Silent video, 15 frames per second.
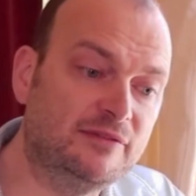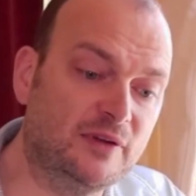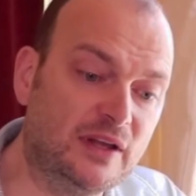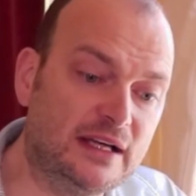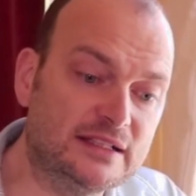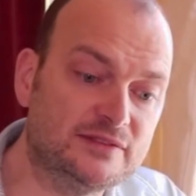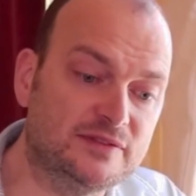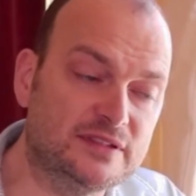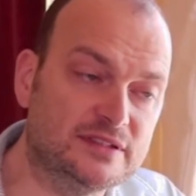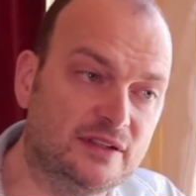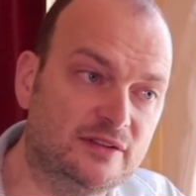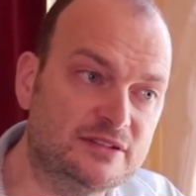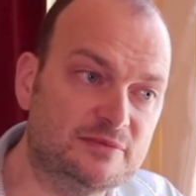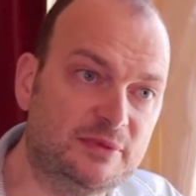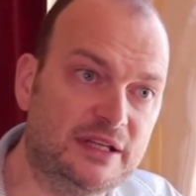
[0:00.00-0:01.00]
philosophy has
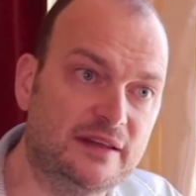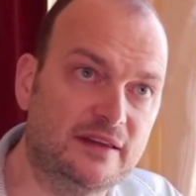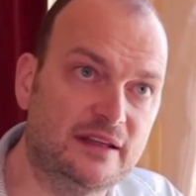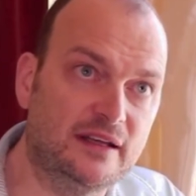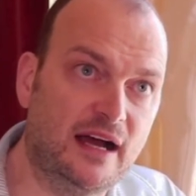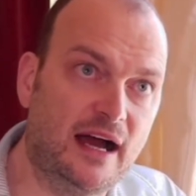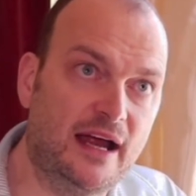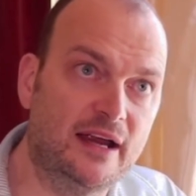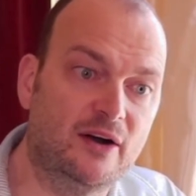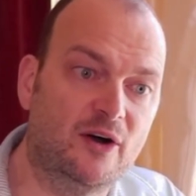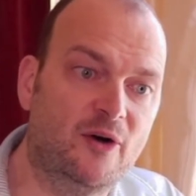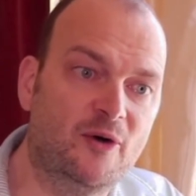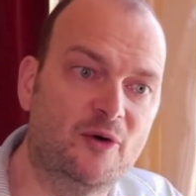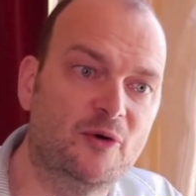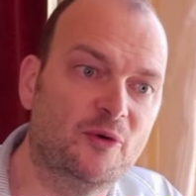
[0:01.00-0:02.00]
always been that I
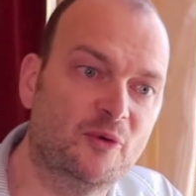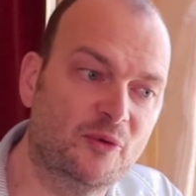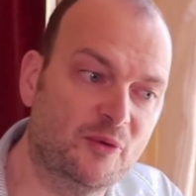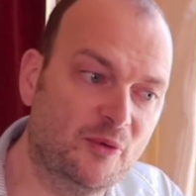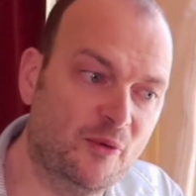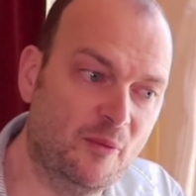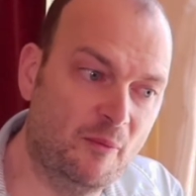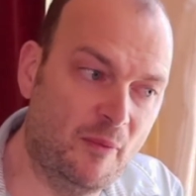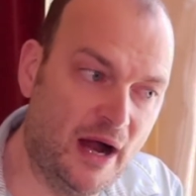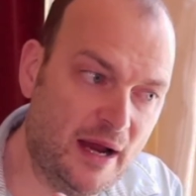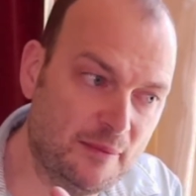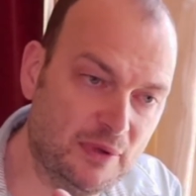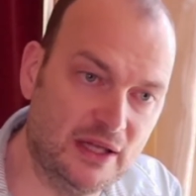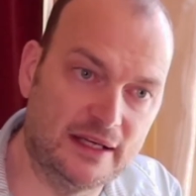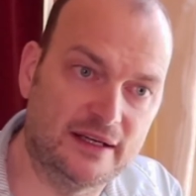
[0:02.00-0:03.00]
owe my
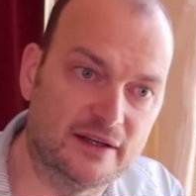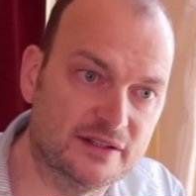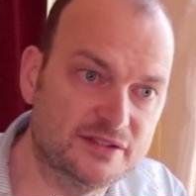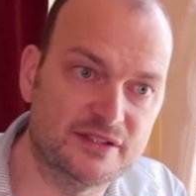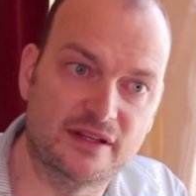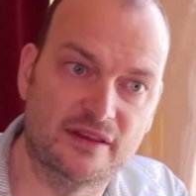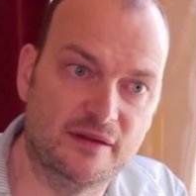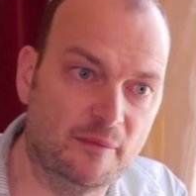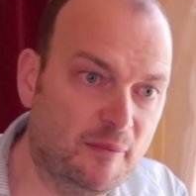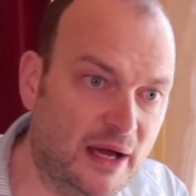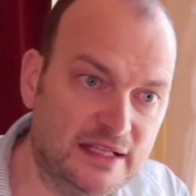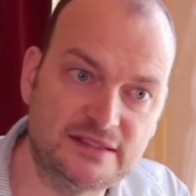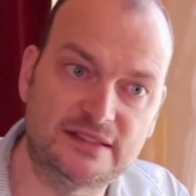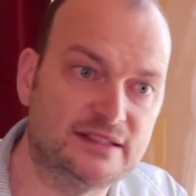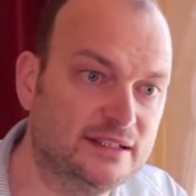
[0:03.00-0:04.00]
players the
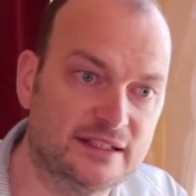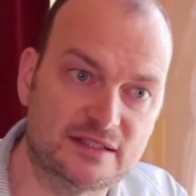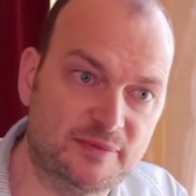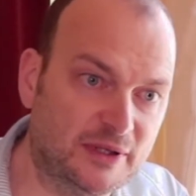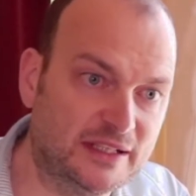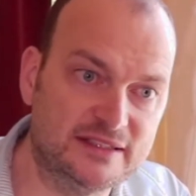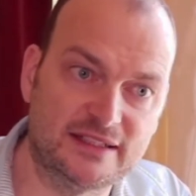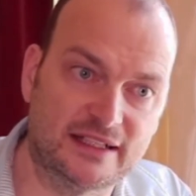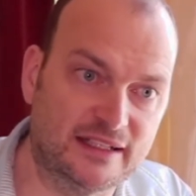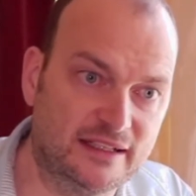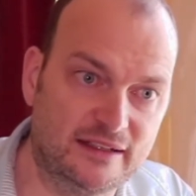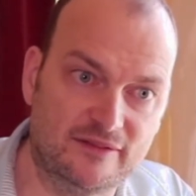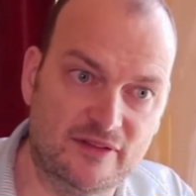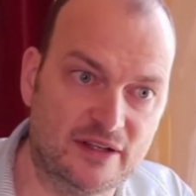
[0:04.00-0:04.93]
best experience I can give